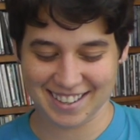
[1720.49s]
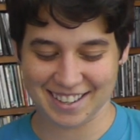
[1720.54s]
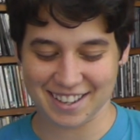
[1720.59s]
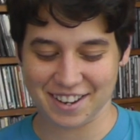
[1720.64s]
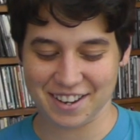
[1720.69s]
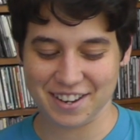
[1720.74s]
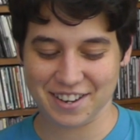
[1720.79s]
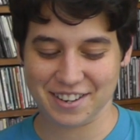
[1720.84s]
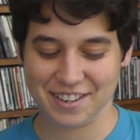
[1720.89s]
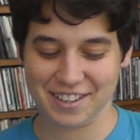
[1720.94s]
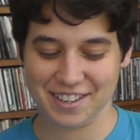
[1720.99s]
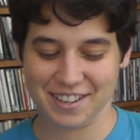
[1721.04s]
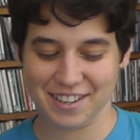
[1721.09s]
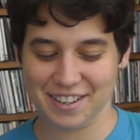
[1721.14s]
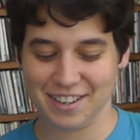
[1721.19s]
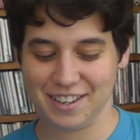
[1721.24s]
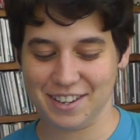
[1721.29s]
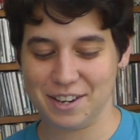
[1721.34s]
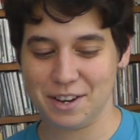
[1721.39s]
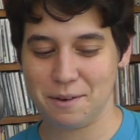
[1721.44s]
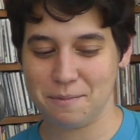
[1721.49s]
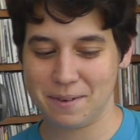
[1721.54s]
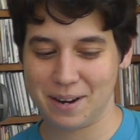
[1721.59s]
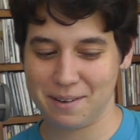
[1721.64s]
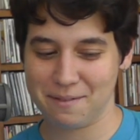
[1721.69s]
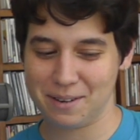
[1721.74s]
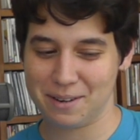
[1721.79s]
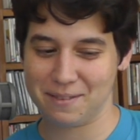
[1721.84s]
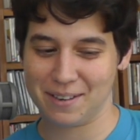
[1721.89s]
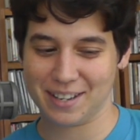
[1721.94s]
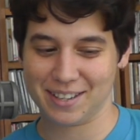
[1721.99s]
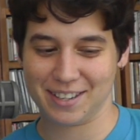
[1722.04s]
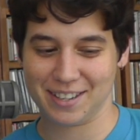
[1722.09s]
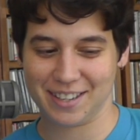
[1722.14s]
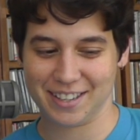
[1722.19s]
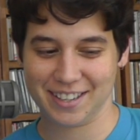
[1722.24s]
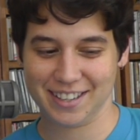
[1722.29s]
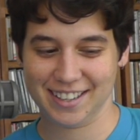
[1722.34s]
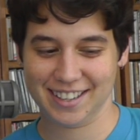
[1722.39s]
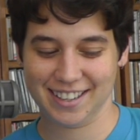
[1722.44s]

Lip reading: So you open up your messaging.